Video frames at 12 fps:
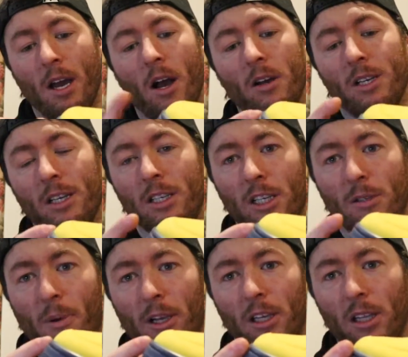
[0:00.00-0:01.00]
I was actually
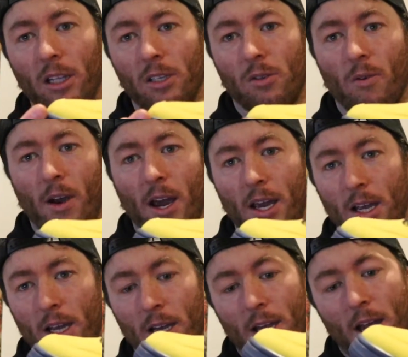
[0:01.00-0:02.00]
expecting this
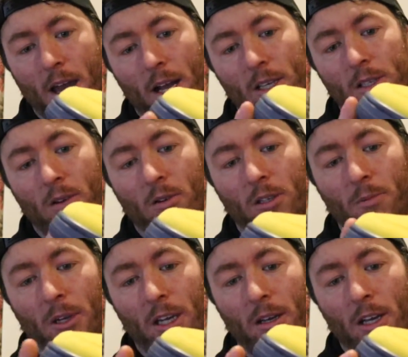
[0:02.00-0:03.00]
grey outsole to
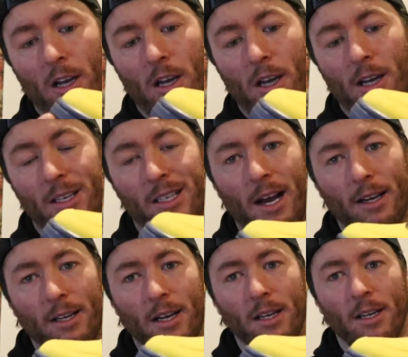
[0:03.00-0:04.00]
be
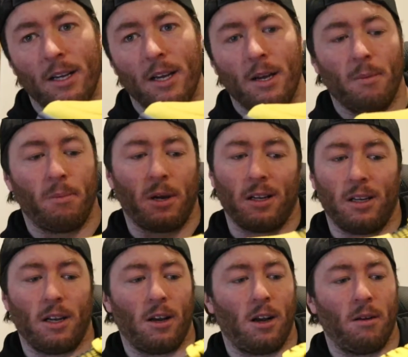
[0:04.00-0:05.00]
darker, but
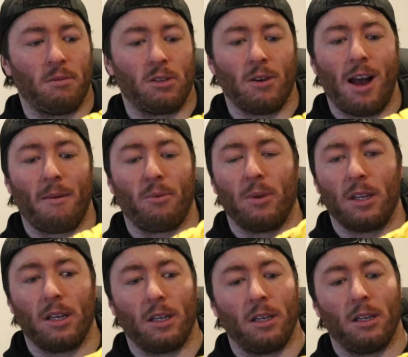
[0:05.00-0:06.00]
I'm still happy with it.